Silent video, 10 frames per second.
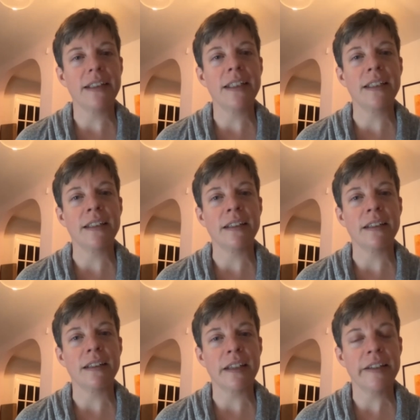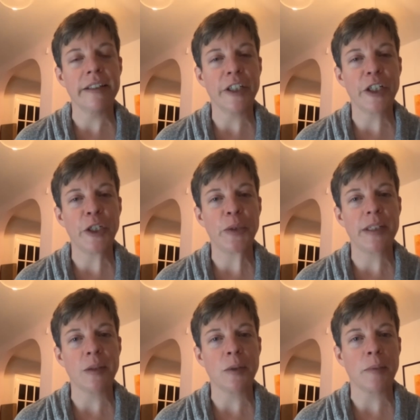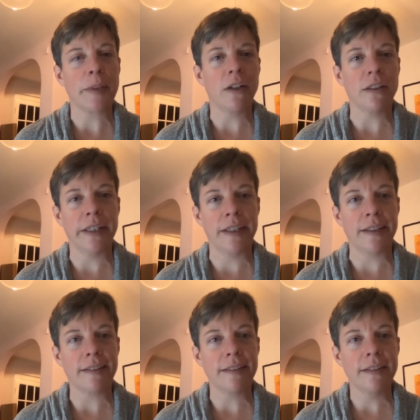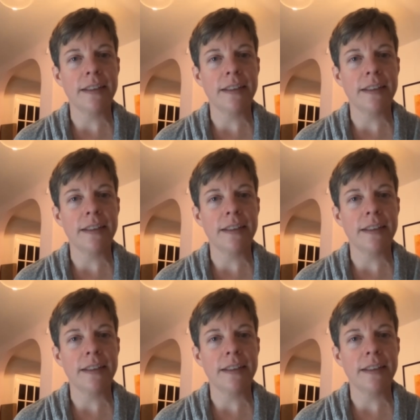in London who didn't want to be called ladies.